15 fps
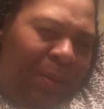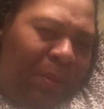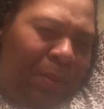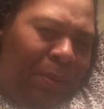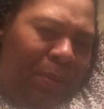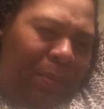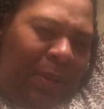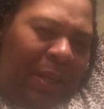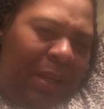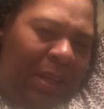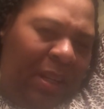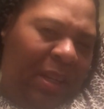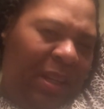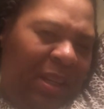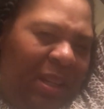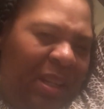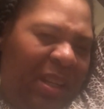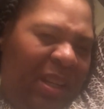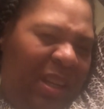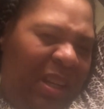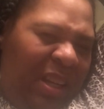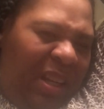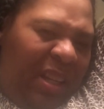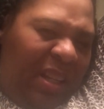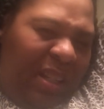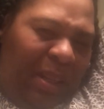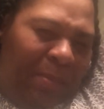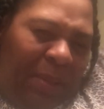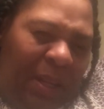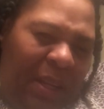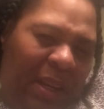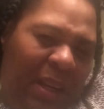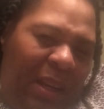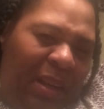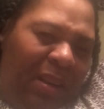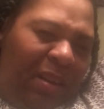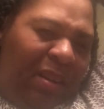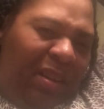Oh, man. There's some thick hair.